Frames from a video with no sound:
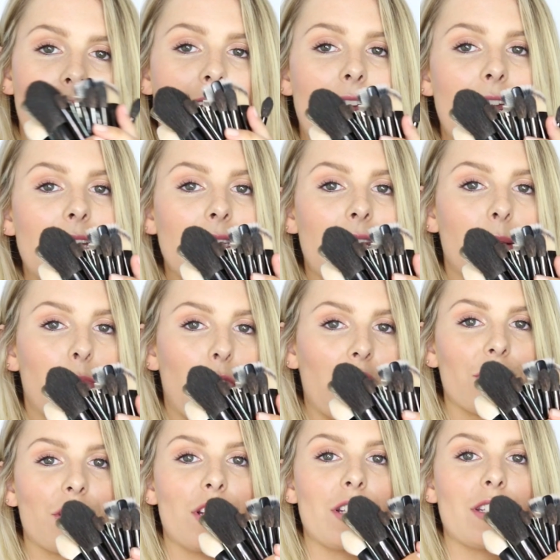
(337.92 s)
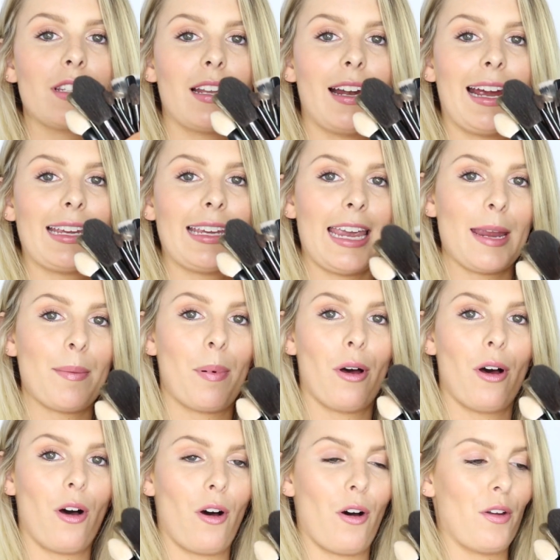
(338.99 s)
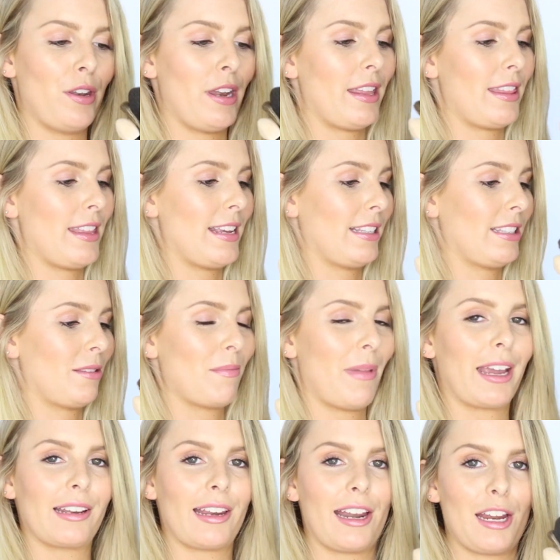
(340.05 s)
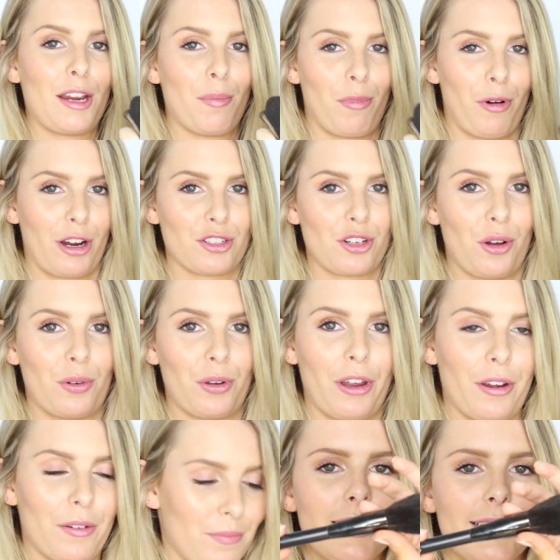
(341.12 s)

And these are the brushes that I keep on this magnetic brush holder.